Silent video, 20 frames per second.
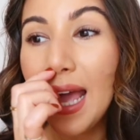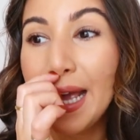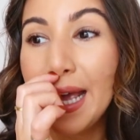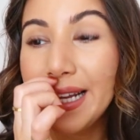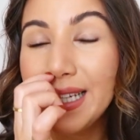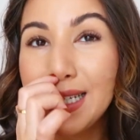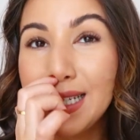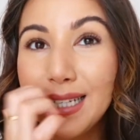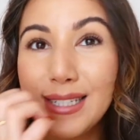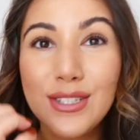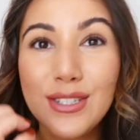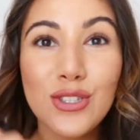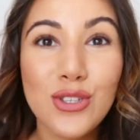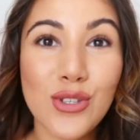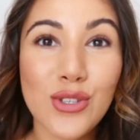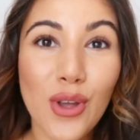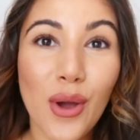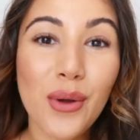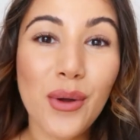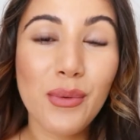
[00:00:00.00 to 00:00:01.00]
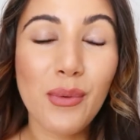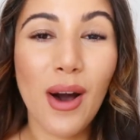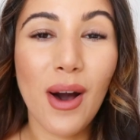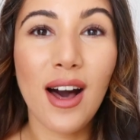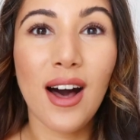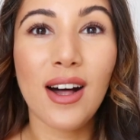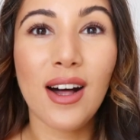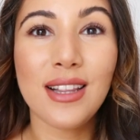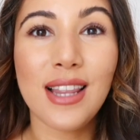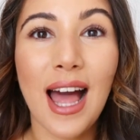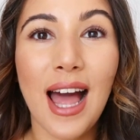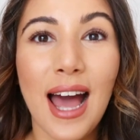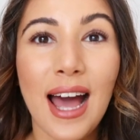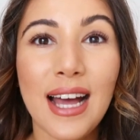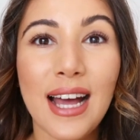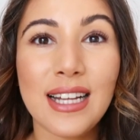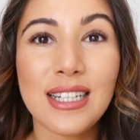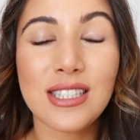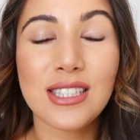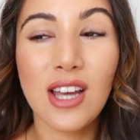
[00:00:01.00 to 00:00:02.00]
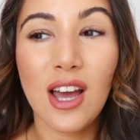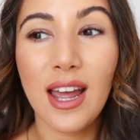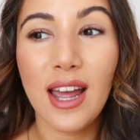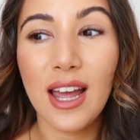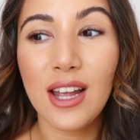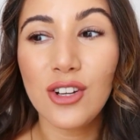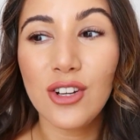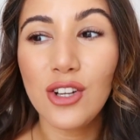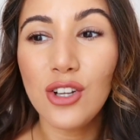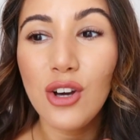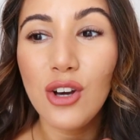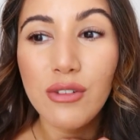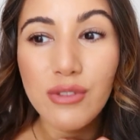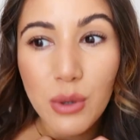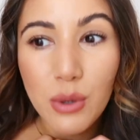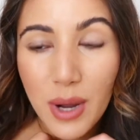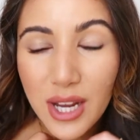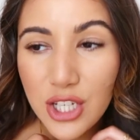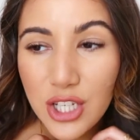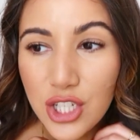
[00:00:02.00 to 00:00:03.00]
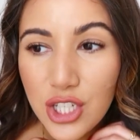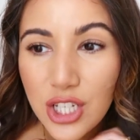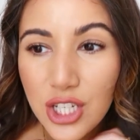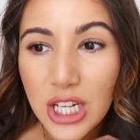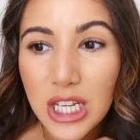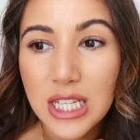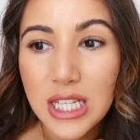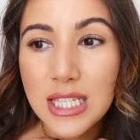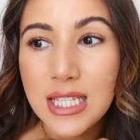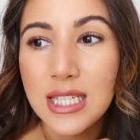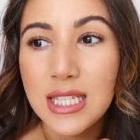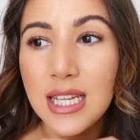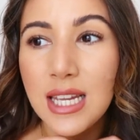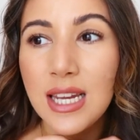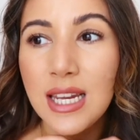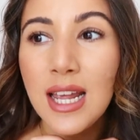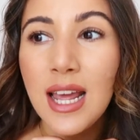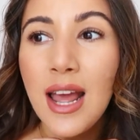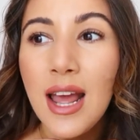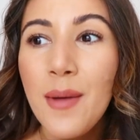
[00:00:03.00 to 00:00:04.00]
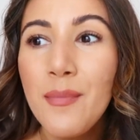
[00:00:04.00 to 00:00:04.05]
It did so well and I had a lot of questions and